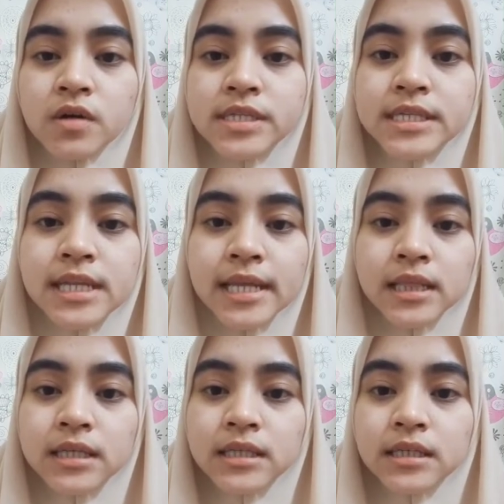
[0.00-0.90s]

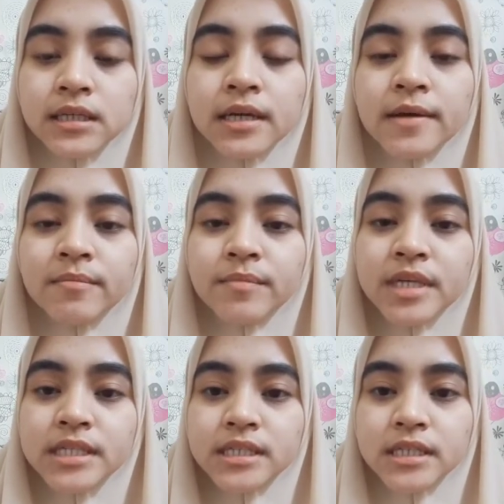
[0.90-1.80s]
oscillator,
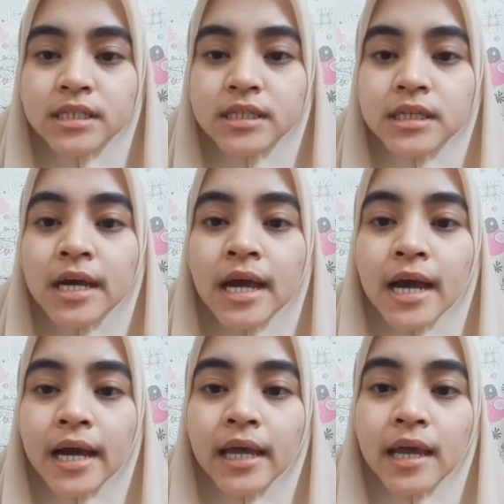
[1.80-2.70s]
mixer,
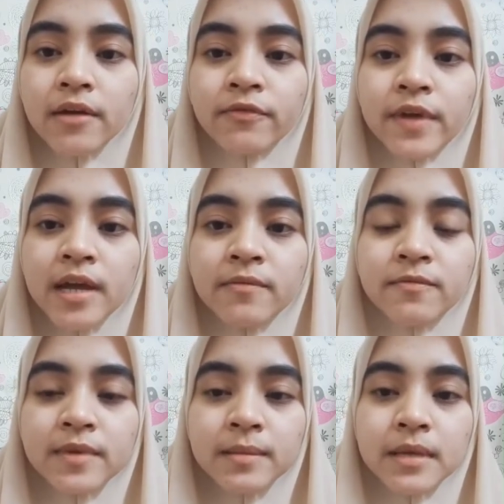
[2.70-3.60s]
IF
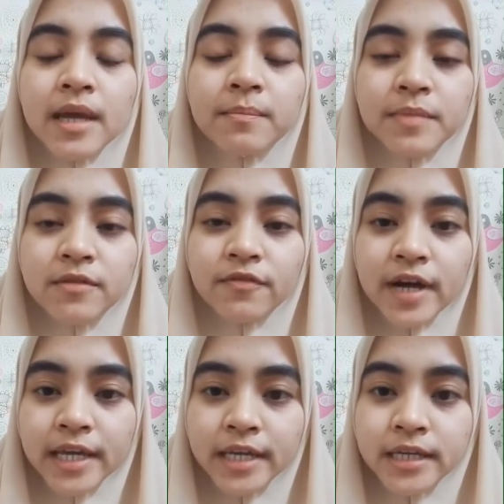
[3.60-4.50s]

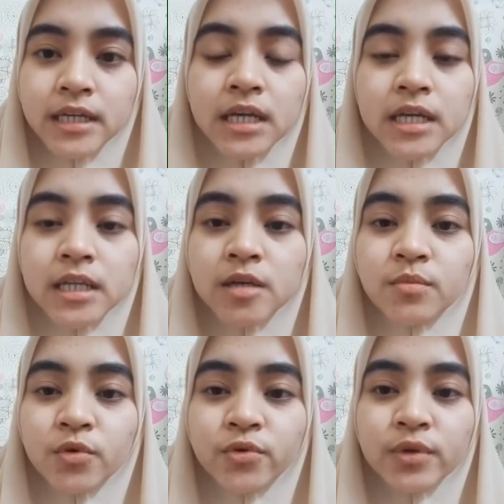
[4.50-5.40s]
amplifier,
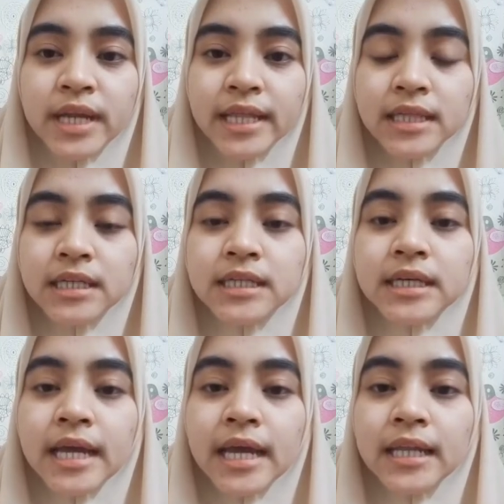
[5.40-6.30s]
demodulator,
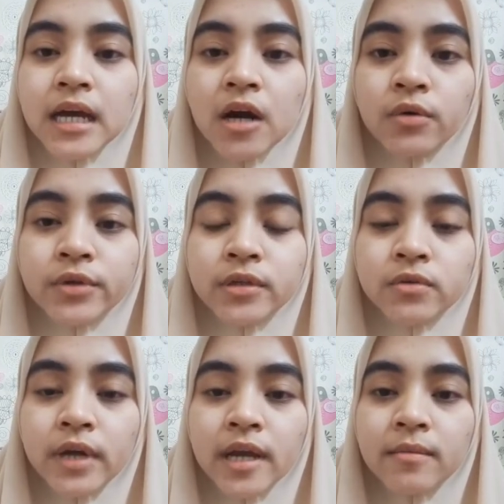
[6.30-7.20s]
and
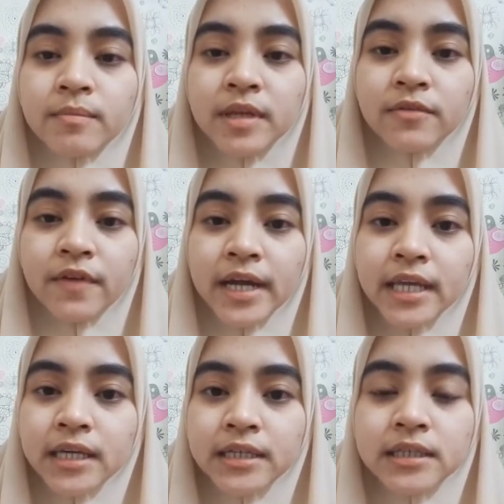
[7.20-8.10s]
audio
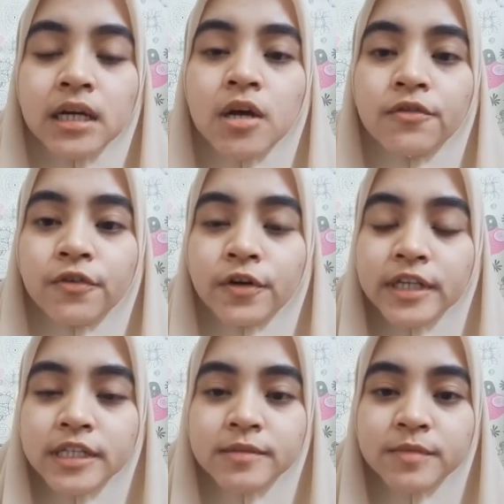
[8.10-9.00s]
amplifier. For
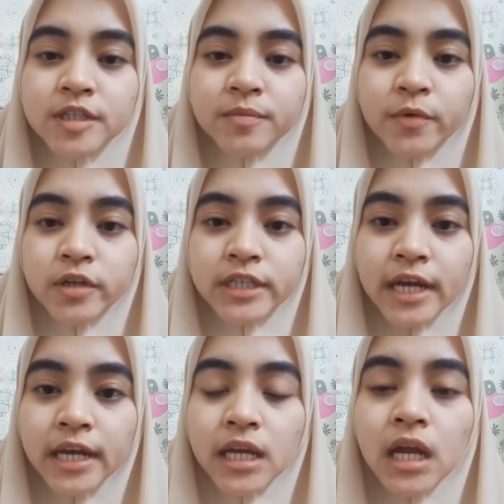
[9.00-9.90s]
this mini
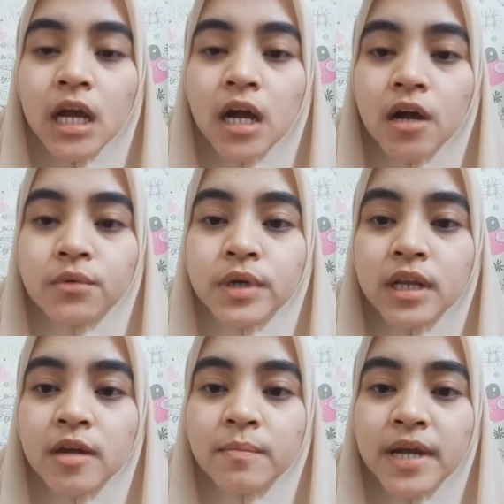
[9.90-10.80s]
project, I will
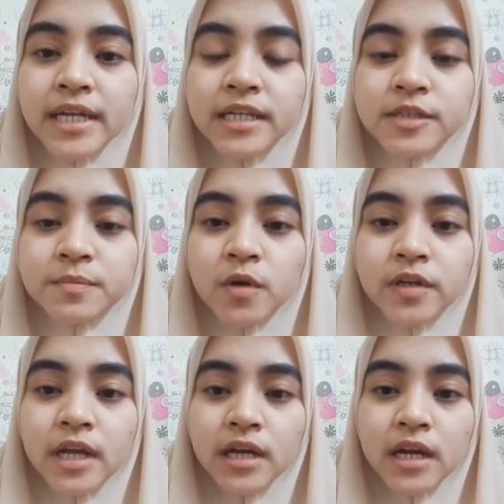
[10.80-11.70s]
apply this
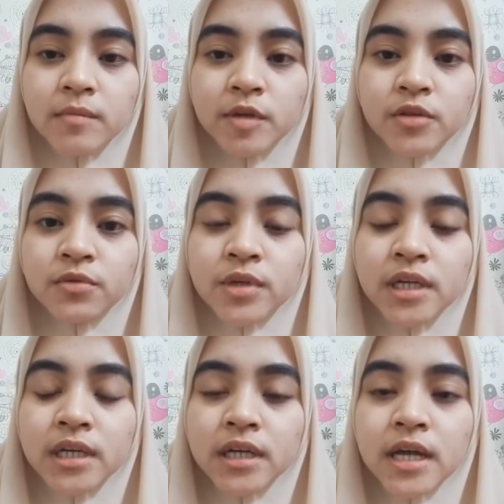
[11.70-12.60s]
block diagram into
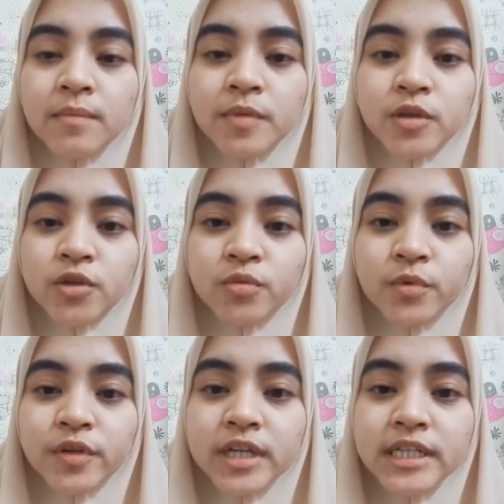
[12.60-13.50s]
the amplitude
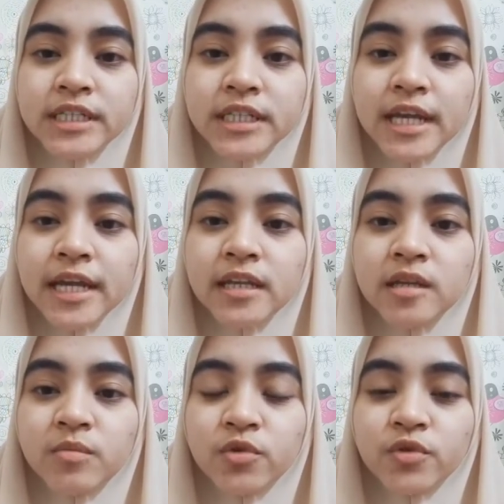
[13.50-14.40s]
modulation and
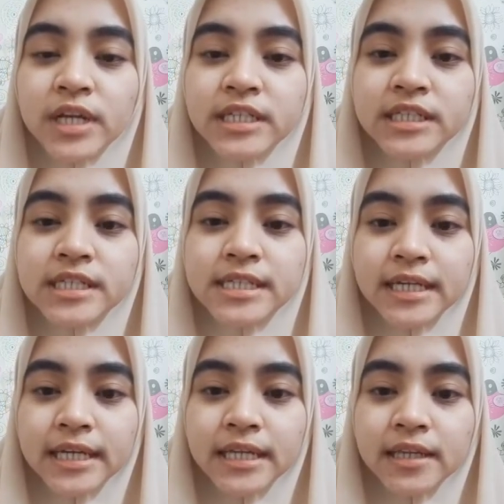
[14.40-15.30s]
demodulation
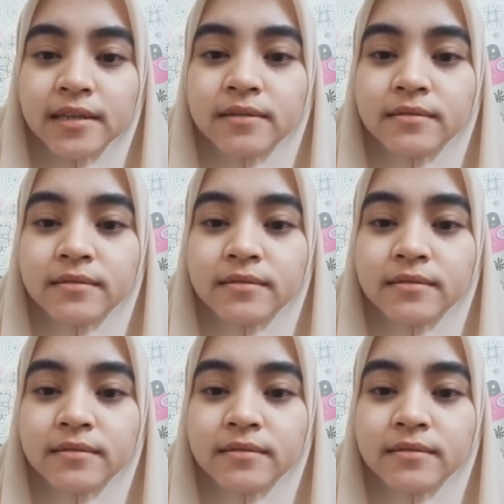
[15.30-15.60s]
circuit.